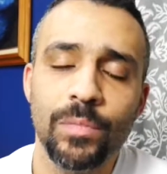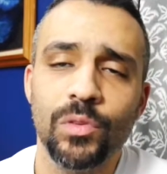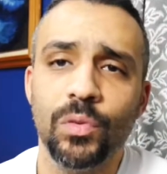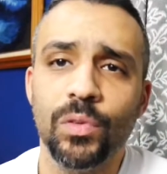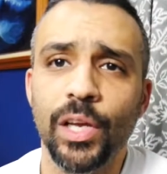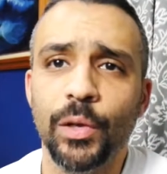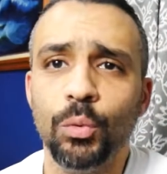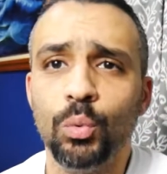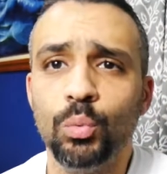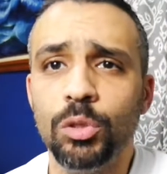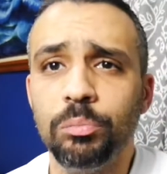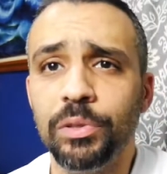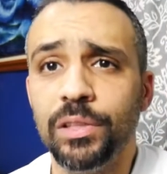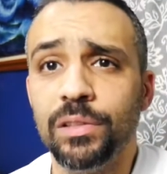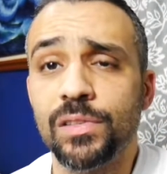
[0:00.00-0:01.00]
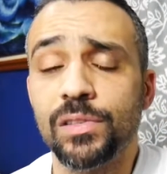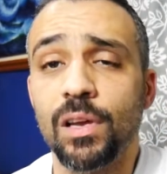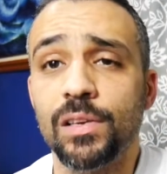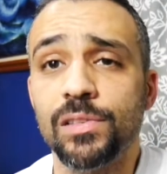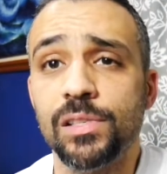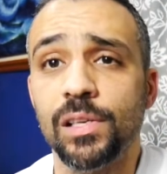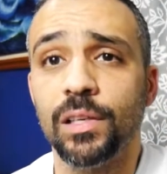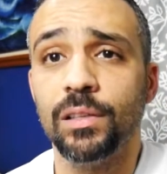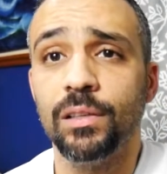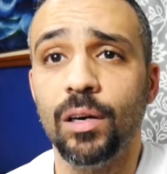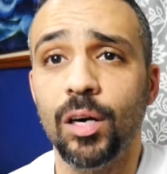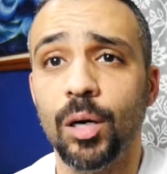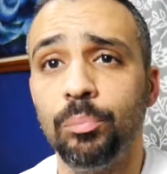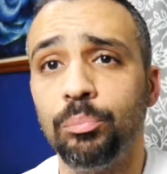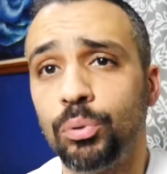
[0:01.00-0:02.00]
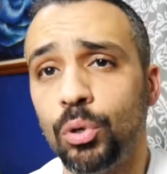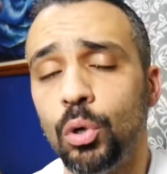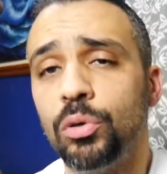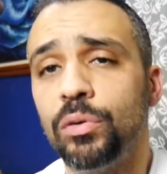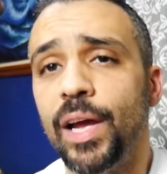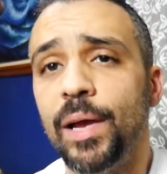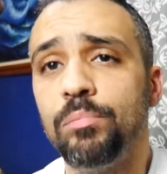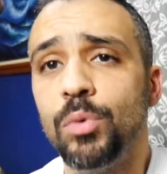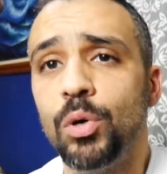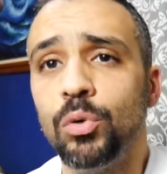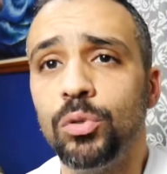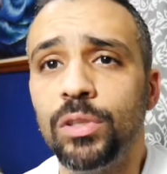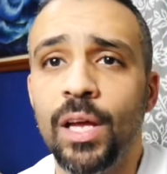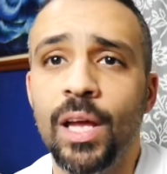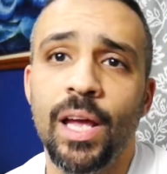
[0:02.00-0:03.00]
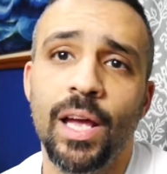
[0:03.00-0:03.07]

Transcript: Today we will be discussing the program mode